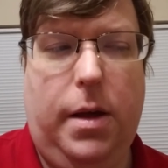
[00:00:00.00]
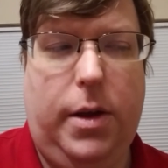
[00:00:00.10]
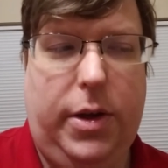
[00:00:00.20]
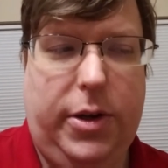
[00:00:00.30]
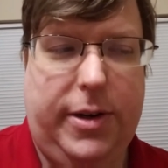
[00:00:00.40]

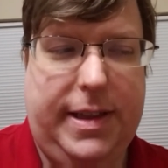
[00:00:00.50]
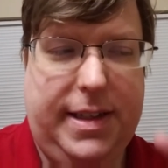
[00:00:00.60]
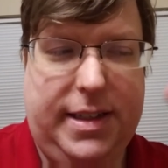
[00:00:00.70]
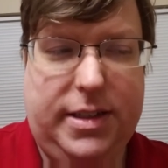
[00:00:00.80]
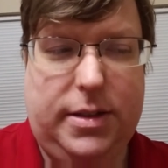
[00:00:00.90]
You're in
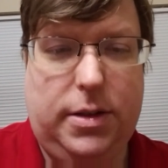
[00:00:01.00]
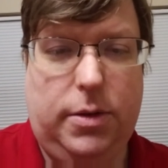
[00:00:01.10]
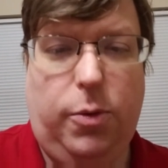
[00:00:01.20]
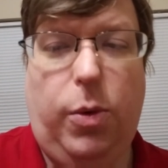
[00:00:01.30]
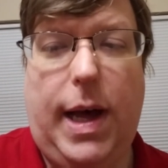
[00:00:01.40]
this
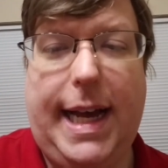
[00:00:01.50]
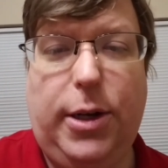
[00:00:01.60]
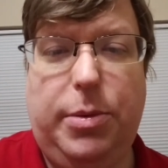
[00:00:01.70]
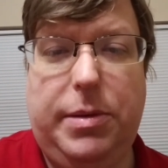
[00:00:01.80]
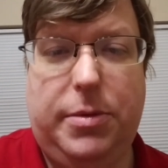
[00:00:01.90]
wide
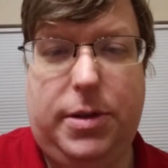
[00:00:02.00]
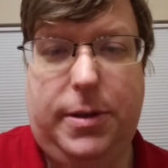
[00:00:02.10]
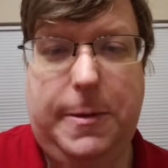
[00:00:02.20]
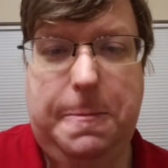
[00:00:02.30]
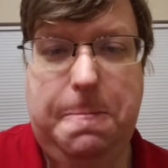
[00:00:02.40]
open world,
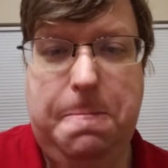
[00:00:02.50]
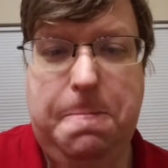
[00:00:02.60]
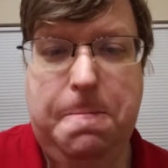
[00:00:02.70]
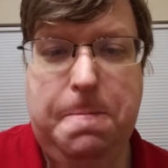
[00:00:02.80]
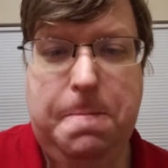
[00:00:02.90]

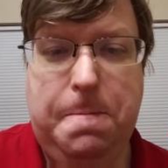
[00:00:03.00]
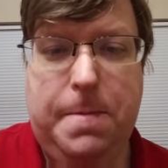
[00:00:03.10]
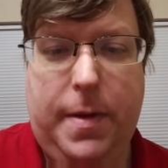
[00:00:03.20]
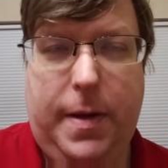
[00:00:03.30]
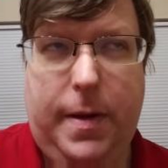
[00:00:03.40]

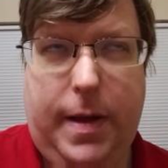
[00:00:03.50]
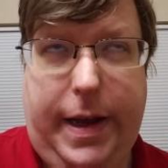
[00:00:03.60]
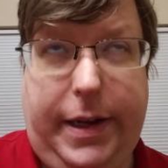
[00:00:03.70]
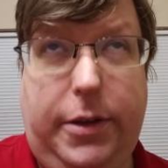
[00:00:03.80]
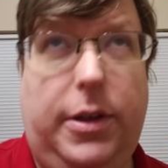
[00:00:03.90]

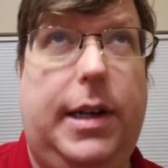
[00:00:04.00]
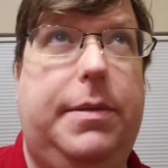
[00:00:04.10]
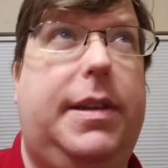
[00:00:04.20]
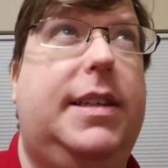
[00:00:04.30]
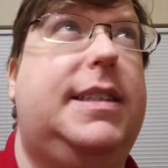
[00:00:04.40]
and you look up to
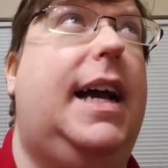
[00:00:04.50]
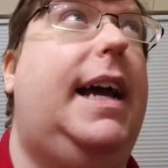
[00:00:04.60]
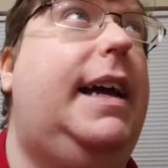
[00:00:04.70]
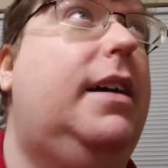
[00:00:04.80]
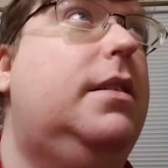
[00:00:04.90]
the sky.